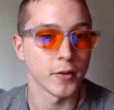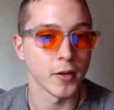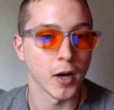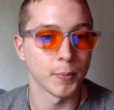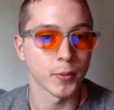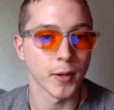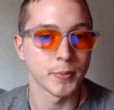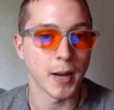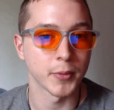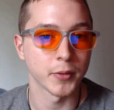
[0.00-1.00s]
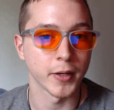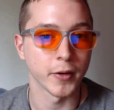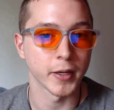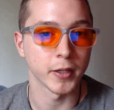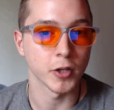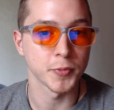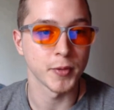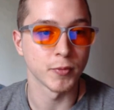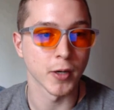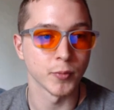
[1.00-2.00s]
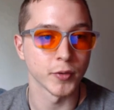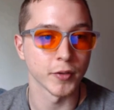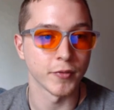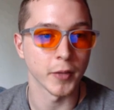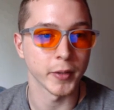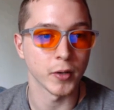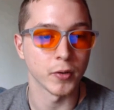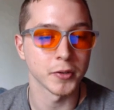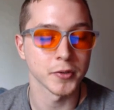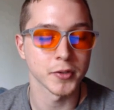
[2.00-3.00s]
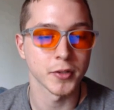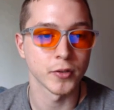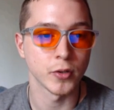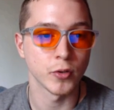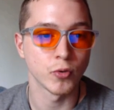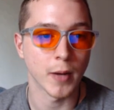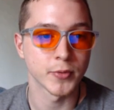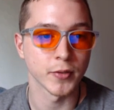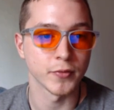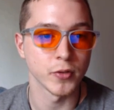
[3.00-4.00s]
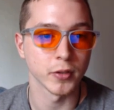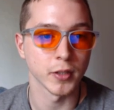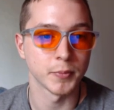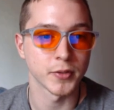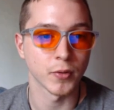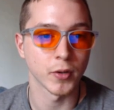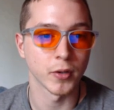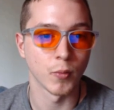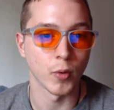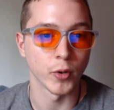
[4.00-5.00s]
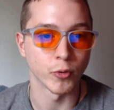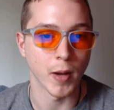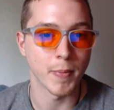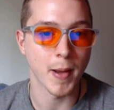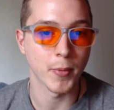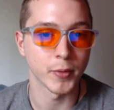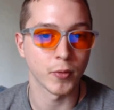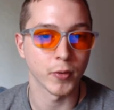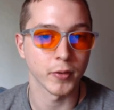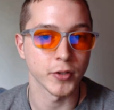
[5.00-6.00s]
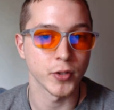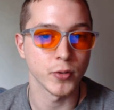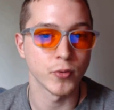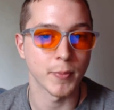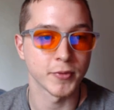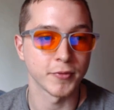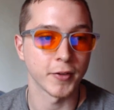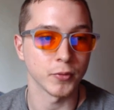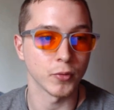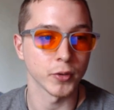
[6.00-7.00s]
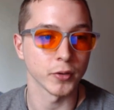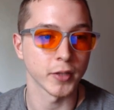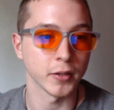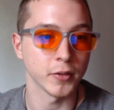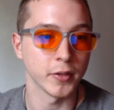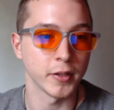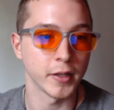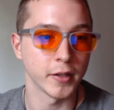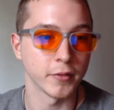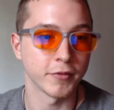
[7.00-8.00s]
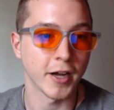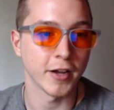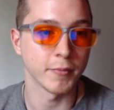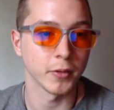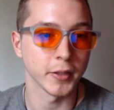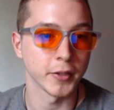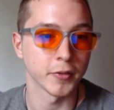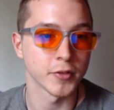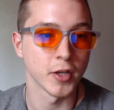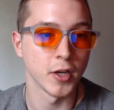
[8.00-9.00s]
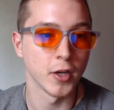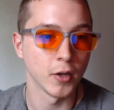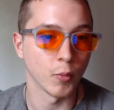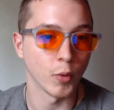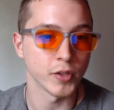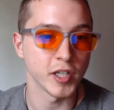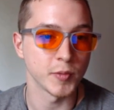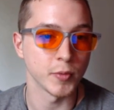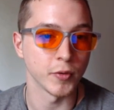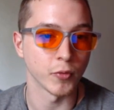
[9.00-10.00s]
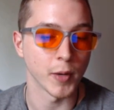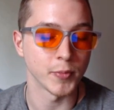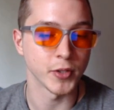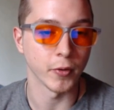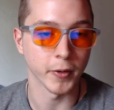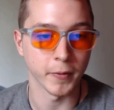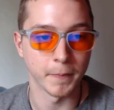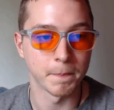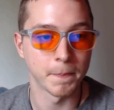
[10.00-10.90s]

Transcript: The upper abdominal area can also be rubbed with the following oils 2 drops of eucalyptus oil, 1 drop peppermint oil, and 2 drops fennel oil diluted in 5 milliliters, 1 teaspoon of grapeseed oil.